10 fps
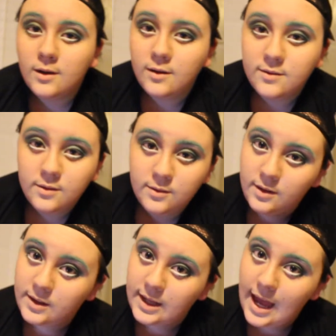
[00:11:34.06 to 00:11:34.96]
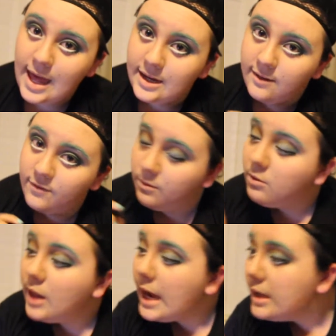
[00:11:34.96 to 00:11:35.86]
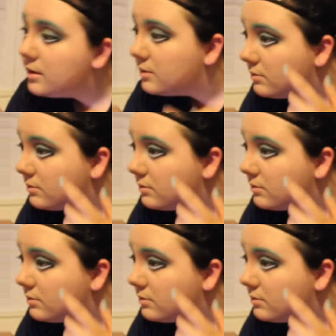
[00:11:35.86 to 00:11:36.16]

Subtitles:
can also do it on the end if you would like.